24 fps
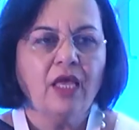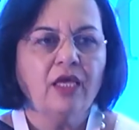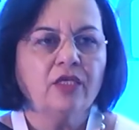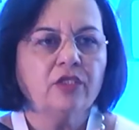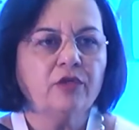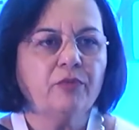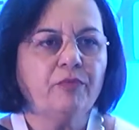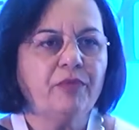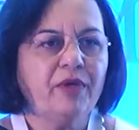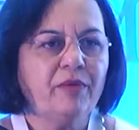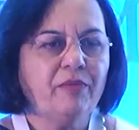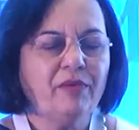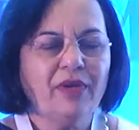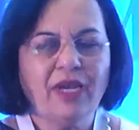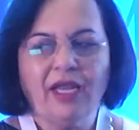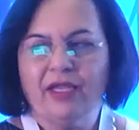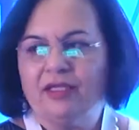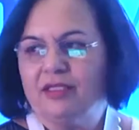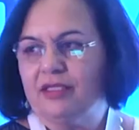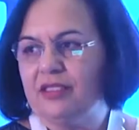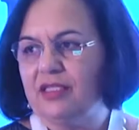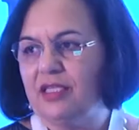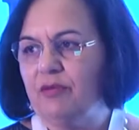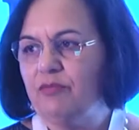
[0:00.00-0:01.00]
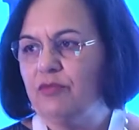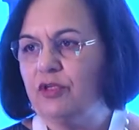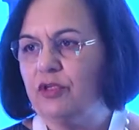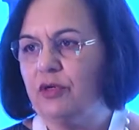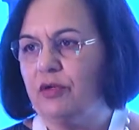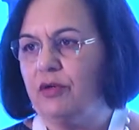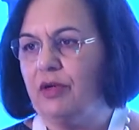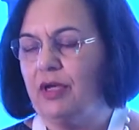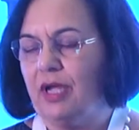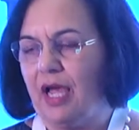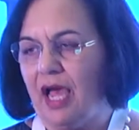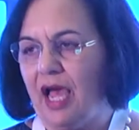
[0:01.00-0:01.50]
So people seem to
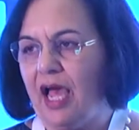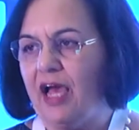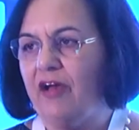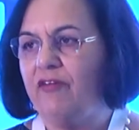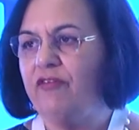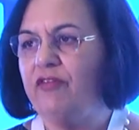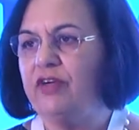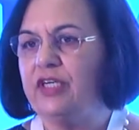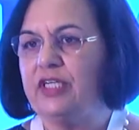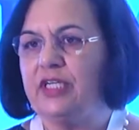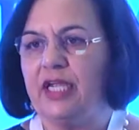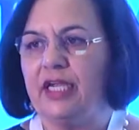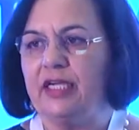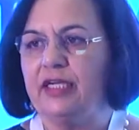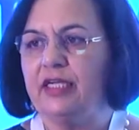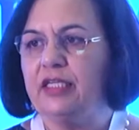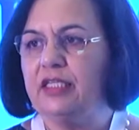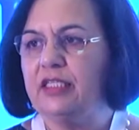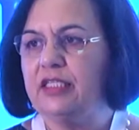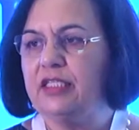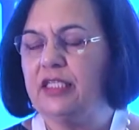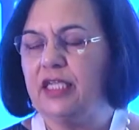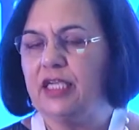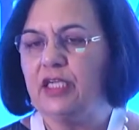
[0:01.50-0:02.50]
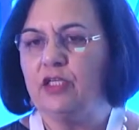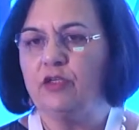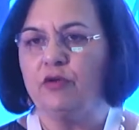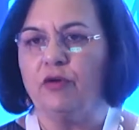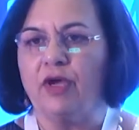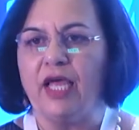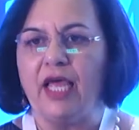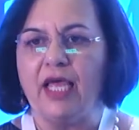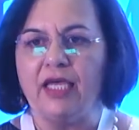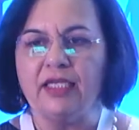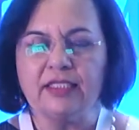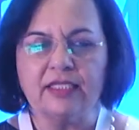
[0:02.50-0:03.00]
have a tendency to
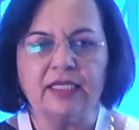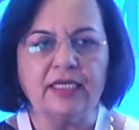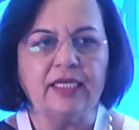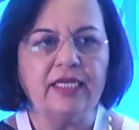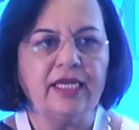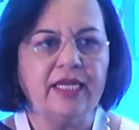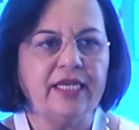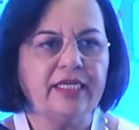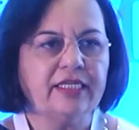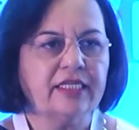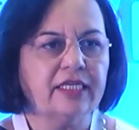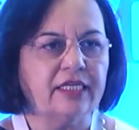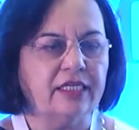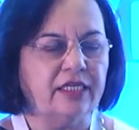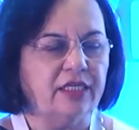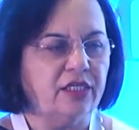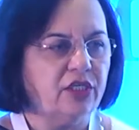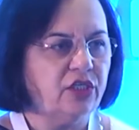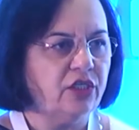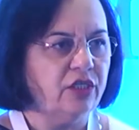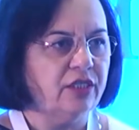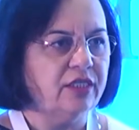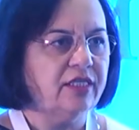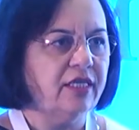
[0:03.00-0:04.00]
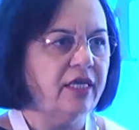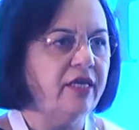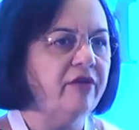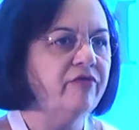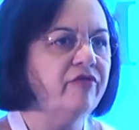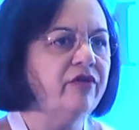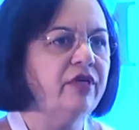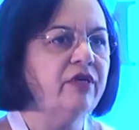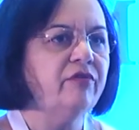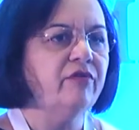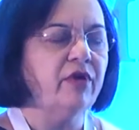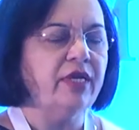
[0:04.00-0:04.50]
escalate conditions
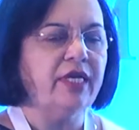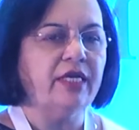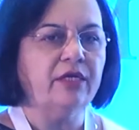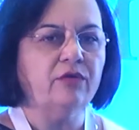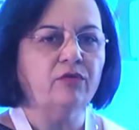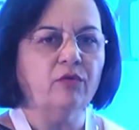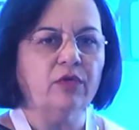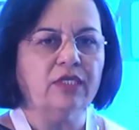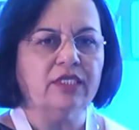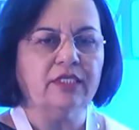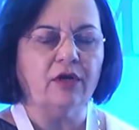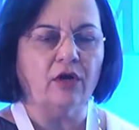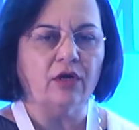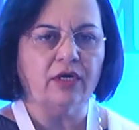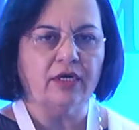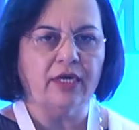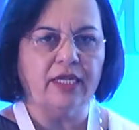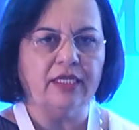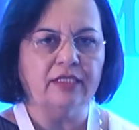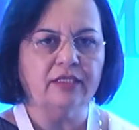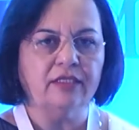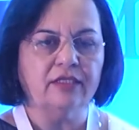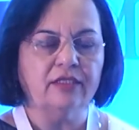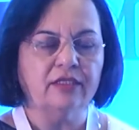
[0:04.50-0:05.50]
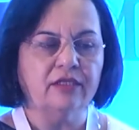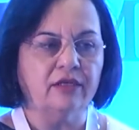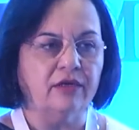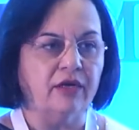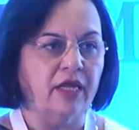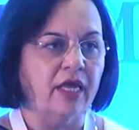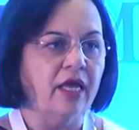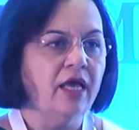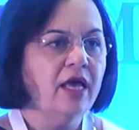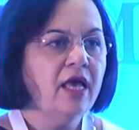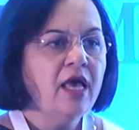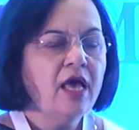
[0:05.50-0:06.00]
even when it was not necessary.